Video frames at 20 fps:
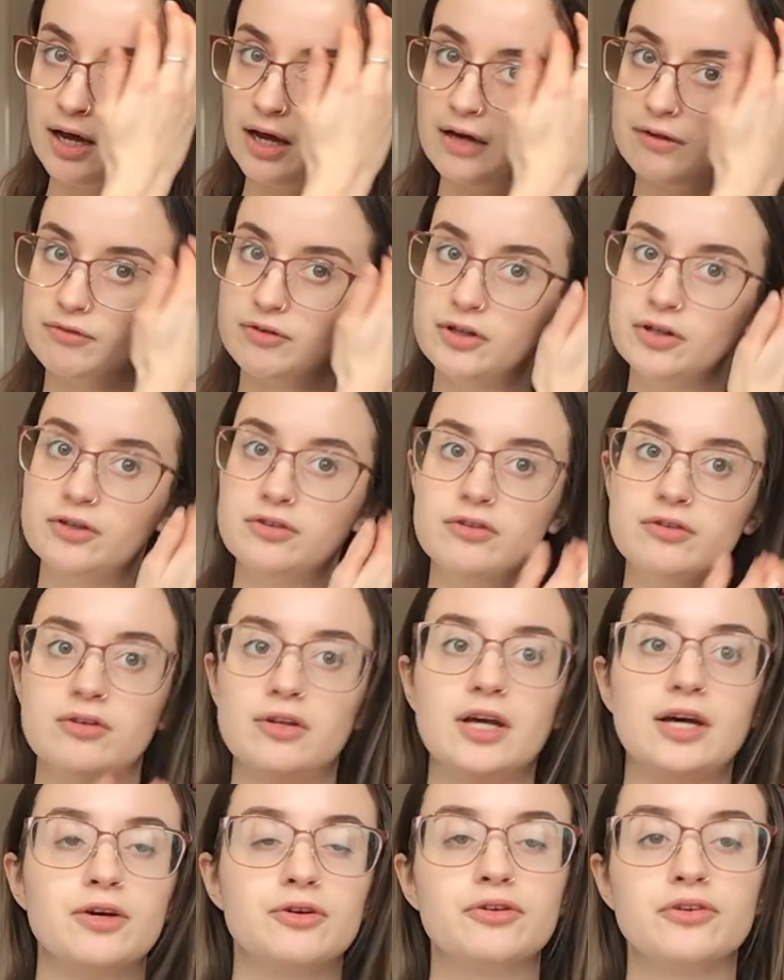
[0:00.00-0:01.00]
have good
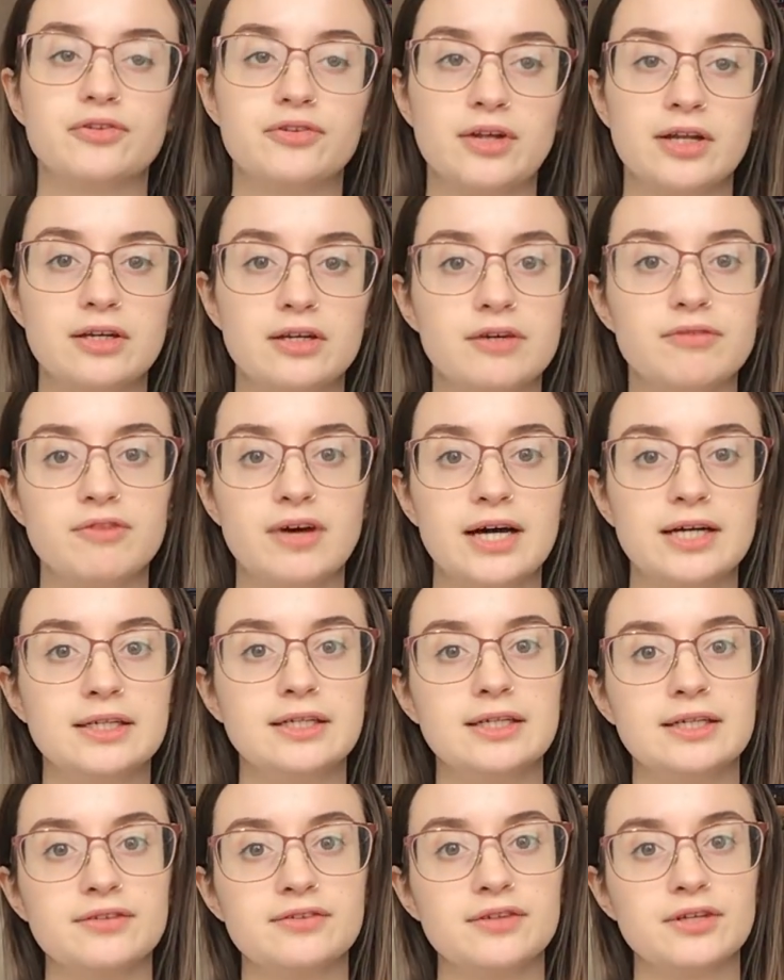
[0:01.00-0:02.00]
like understanding of
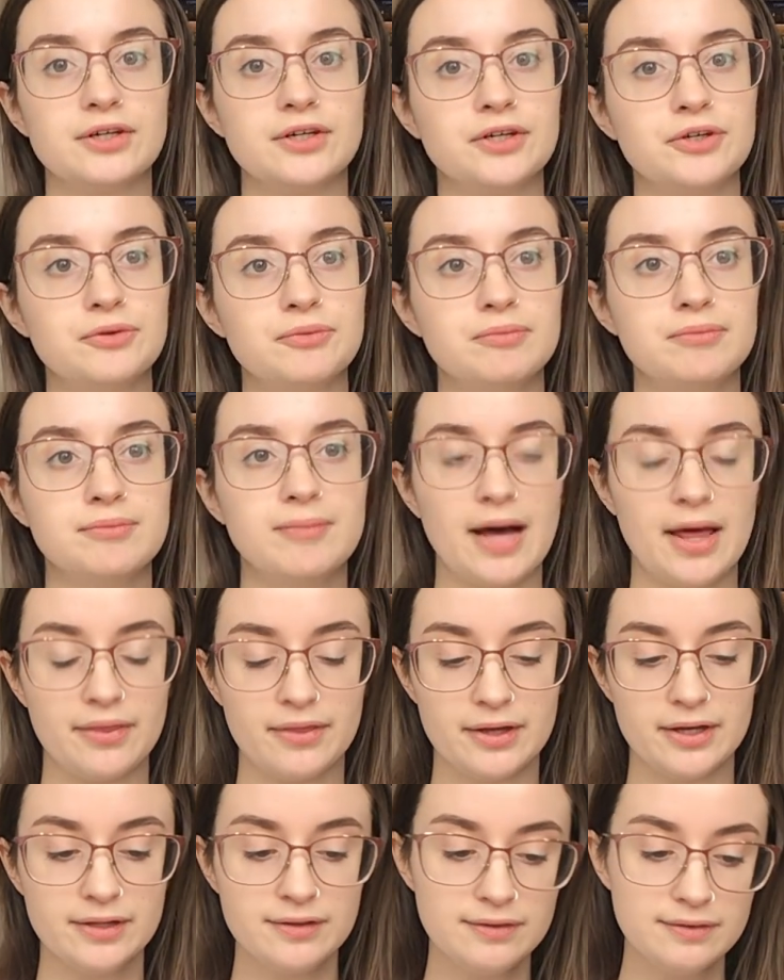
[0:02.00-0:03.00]
analytical
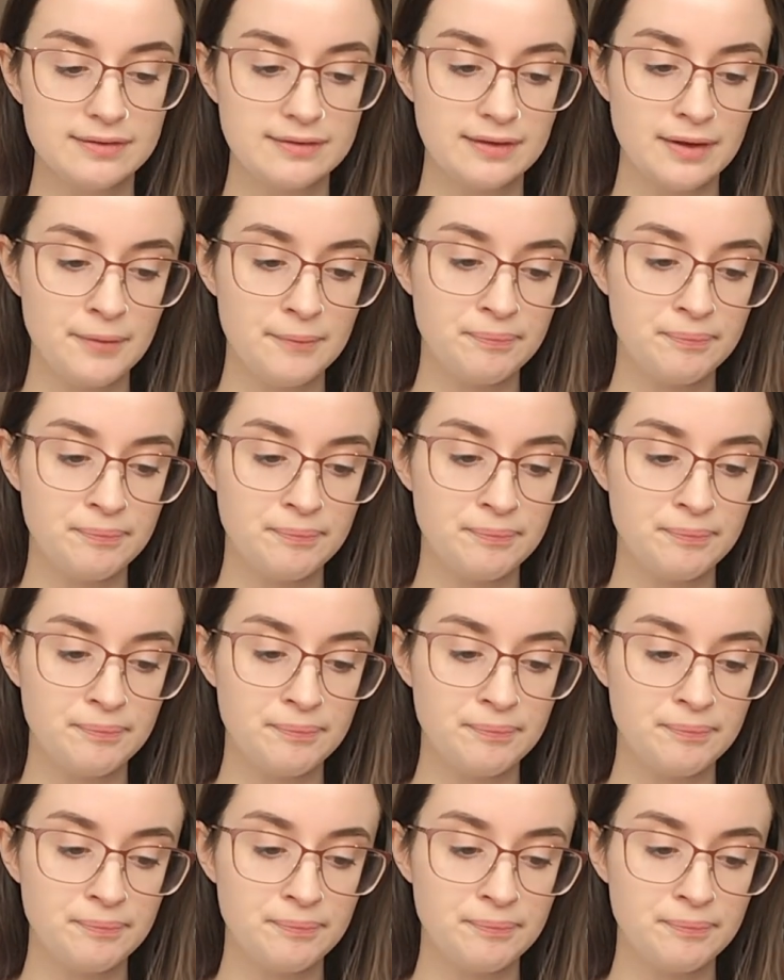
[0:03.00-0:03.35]
methods.